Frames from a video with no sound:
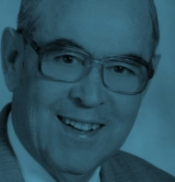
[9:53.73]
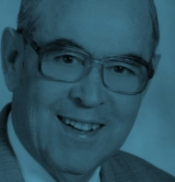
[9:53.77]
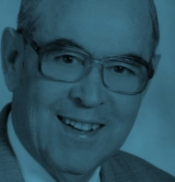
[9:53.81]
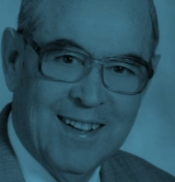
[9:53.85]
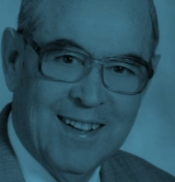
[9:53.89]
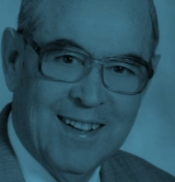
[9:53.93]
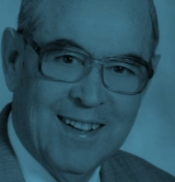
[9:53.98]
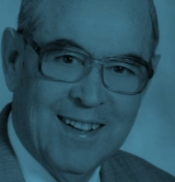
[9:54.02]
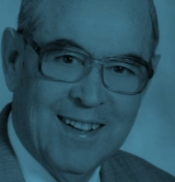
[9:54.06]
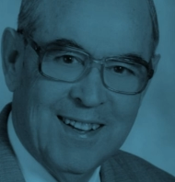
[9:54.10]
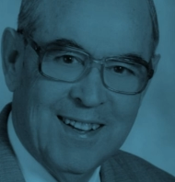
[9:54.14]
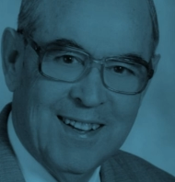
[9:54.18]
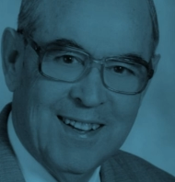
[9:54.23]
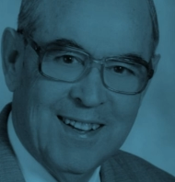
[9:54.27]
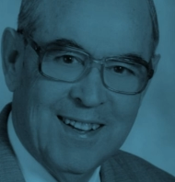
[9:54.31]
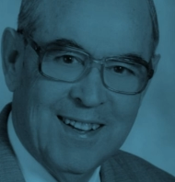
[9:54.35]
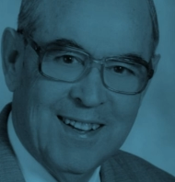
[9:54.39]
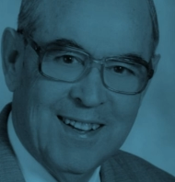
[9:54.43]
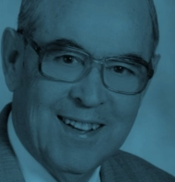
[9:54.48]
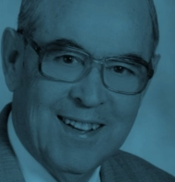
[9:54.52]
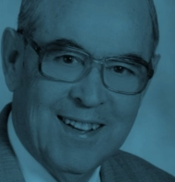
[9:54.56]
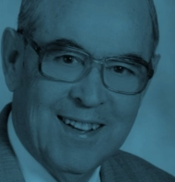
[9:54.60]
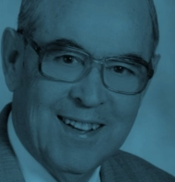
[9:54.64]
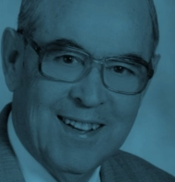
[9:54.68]

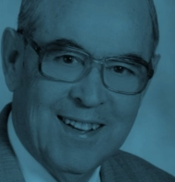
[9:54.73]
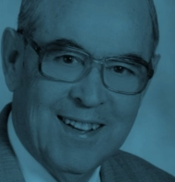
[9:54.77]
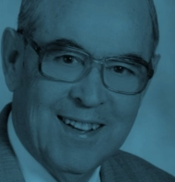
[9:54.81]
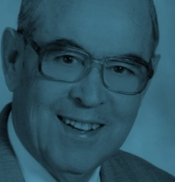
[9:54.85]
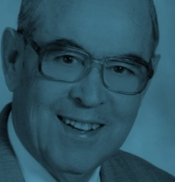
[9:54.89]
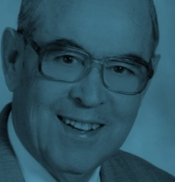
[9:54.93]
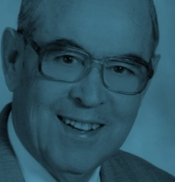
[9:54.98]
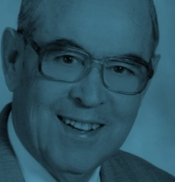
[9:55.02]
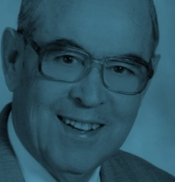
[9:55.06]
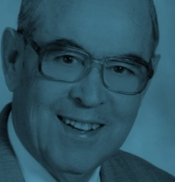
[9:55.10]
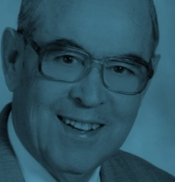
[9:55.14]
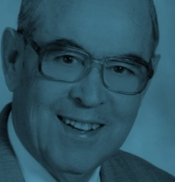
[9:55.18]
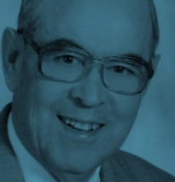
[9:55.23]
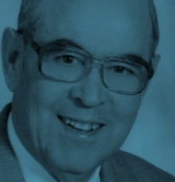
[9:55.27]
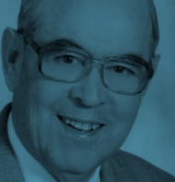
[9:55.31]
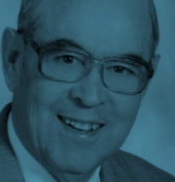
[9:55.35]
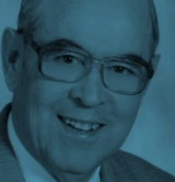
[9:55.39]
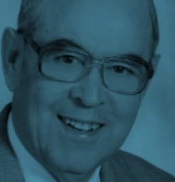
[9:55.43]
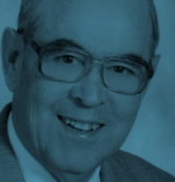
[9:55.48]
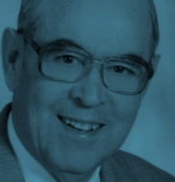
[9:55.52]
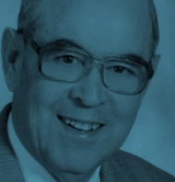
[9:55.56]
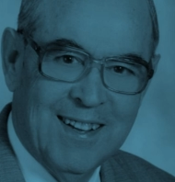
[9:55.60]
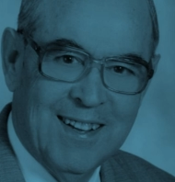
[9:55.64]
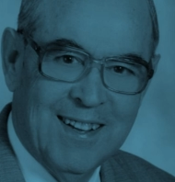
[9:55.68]

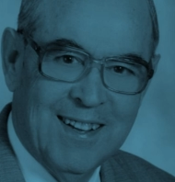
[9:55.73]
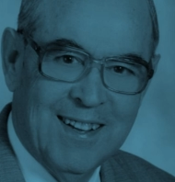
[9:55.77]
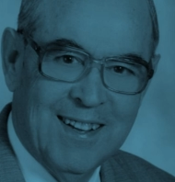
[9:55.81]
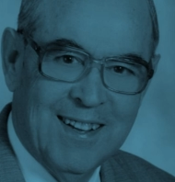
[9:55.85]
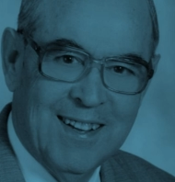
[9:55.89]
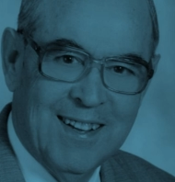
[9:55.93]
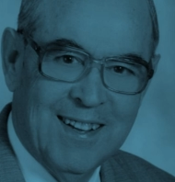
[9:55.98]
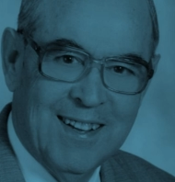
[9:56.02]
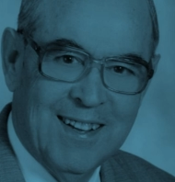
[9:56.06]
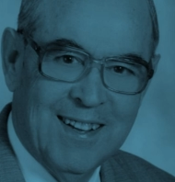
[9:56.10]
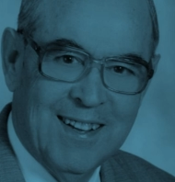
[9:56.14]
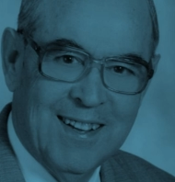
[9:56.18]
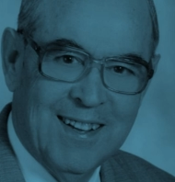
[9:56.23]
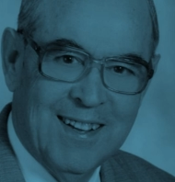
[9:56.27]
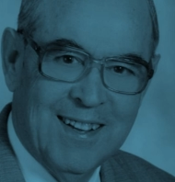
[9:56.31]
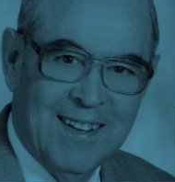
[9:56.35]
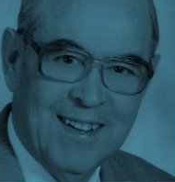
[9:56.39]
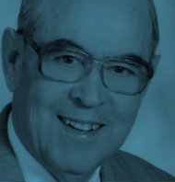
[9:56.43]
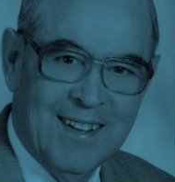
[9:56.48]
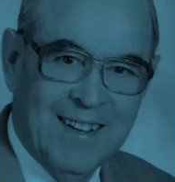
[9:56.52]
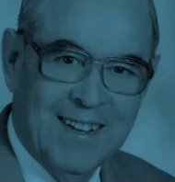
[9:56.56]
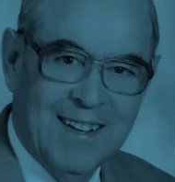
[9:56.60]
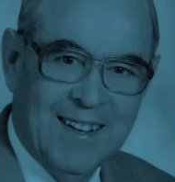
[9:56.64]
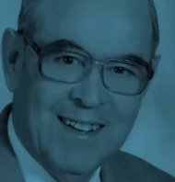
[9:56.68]

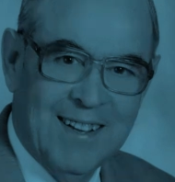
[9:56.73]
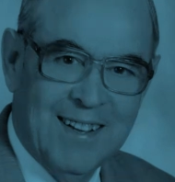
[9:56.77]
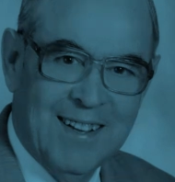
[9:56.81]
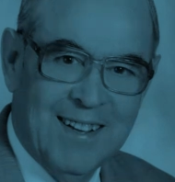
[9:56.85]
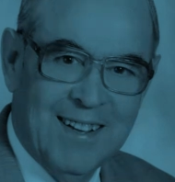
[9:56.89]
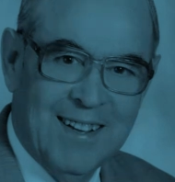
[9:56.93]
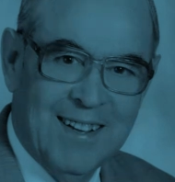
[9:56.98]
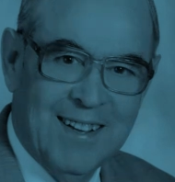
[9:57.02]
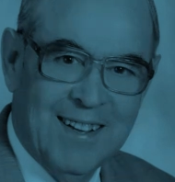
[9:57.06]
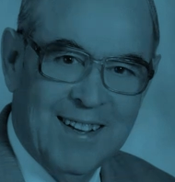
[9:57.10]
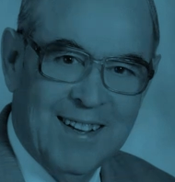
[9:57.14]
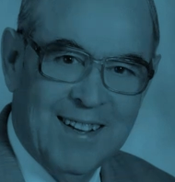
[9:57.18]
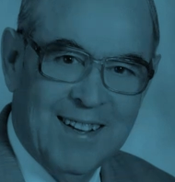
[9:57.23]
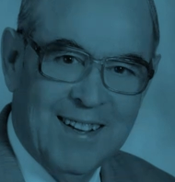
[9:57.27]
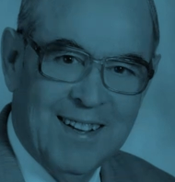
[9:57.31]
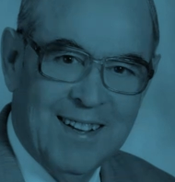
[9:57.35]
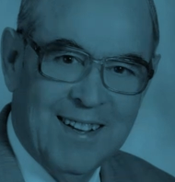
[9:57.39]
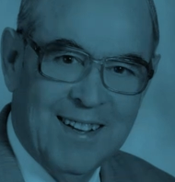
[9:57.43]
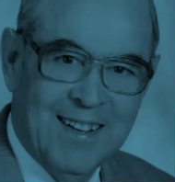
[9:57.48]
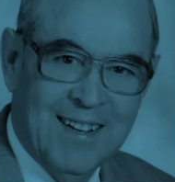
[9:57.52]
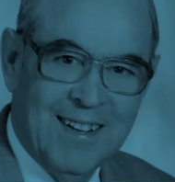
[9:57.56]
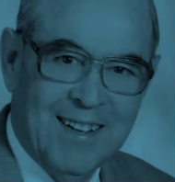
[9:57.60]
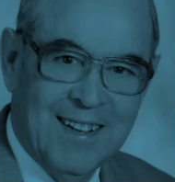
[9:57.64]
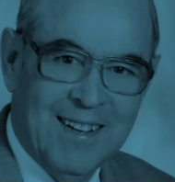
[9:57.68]

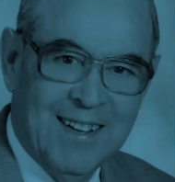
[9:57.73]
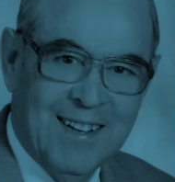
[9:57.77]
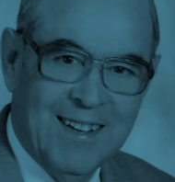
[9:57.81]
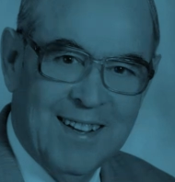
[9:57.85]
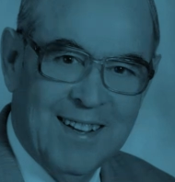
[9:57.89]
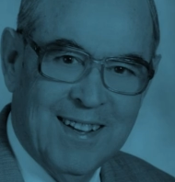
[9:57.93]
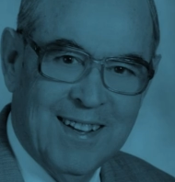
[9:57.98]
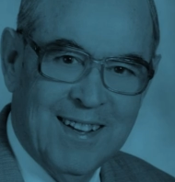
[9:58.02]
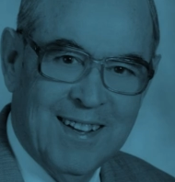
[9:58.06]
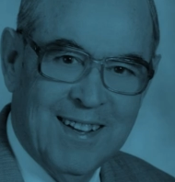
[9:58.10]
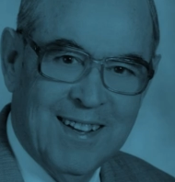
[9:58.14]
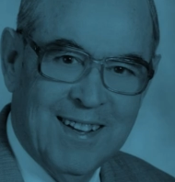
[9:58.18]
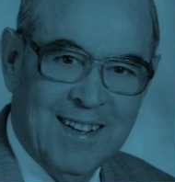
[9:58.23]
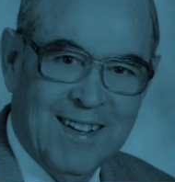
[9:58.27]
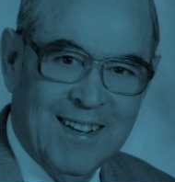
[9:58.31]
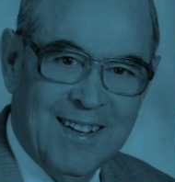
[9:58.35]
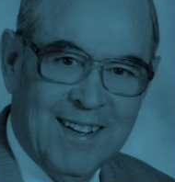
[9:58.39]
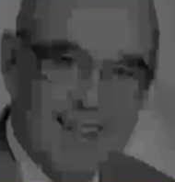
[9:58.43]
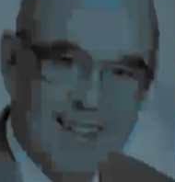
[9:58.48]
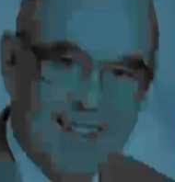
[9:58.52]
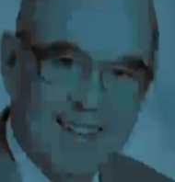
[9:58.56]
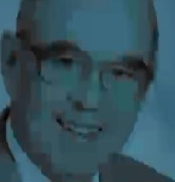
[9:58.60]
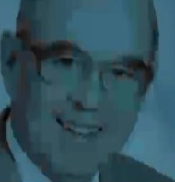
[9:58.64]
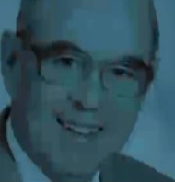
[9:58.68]

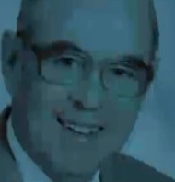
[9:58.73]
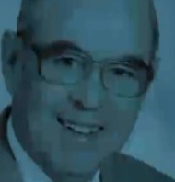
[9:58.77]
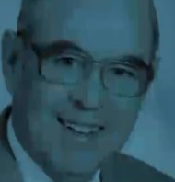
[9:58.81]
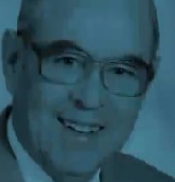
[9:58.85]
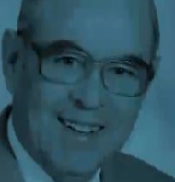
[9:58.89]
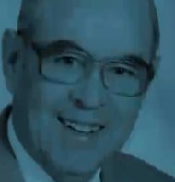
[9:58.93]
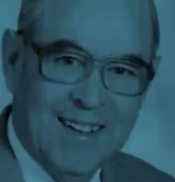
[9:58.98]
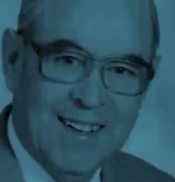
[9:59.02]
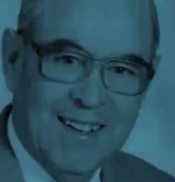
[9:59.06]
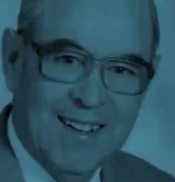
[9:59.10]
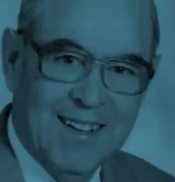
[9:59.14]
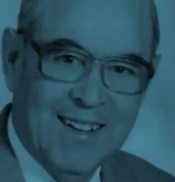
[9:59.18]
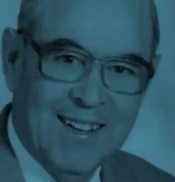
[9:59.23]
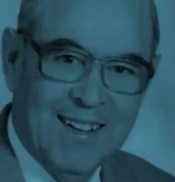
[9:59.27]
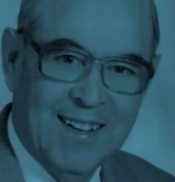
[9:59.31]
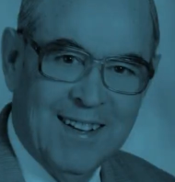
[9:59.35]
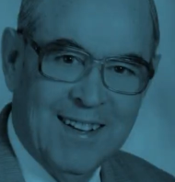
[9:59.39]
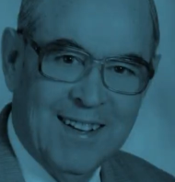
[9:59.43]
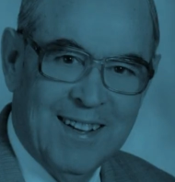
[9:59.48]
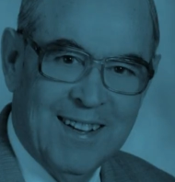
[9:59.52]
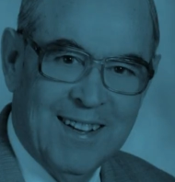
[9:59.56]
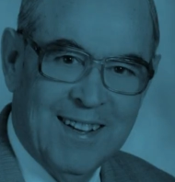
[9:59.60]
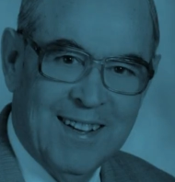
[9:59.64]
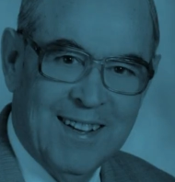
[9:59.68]

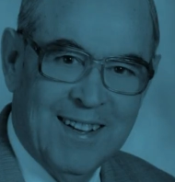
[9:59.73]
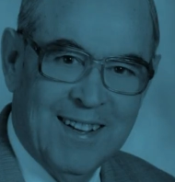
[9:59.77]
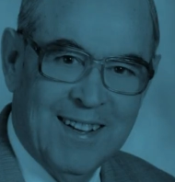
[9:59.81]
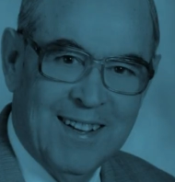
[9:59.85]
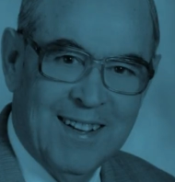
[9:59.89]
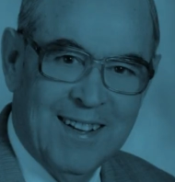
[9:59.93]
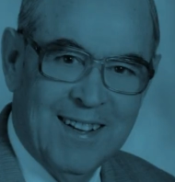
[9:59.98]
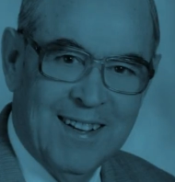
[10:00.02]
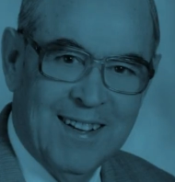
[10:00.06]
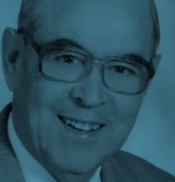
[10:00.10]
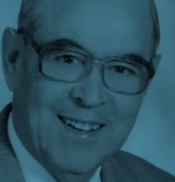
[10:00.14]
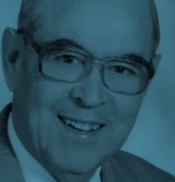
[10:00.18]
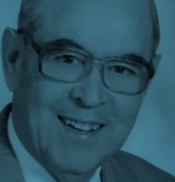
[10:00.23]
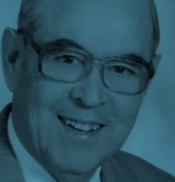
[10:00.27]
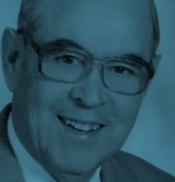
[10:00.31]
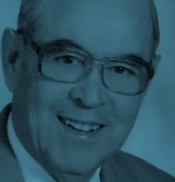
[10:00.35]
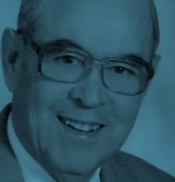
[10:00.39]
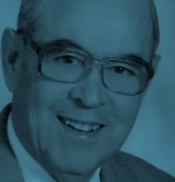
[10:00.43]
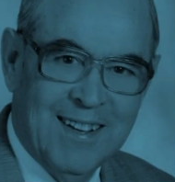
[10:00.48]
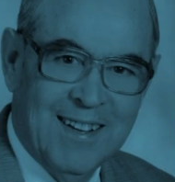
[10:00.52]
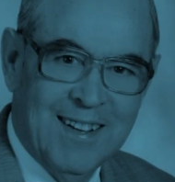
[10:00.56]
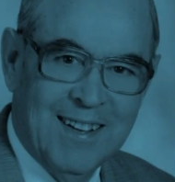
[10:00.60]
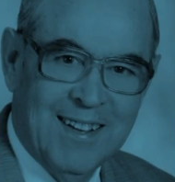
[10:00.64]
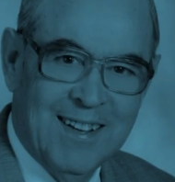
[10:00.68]

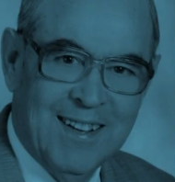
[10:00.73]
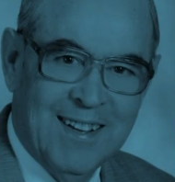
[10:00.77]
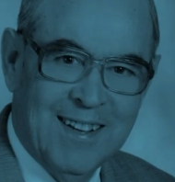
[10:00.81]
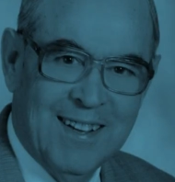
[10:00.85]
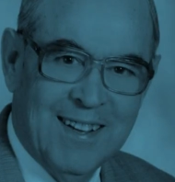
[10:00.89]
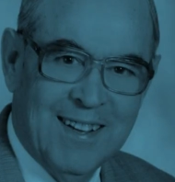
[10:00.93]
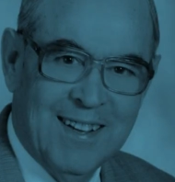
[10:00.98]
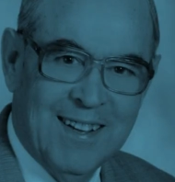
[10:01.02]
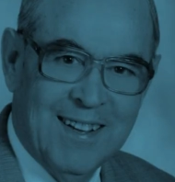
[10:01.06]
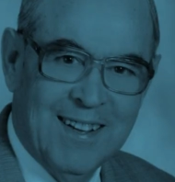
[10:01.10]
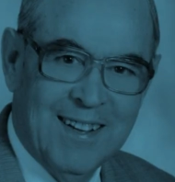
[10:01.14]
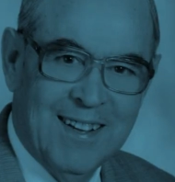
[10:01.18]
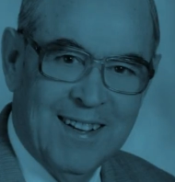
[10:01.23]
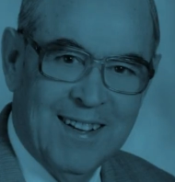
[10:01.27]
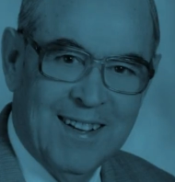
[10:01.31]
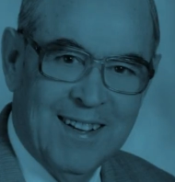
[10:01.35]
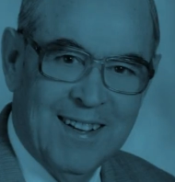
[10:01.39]
This is a still picture; no speech is visible.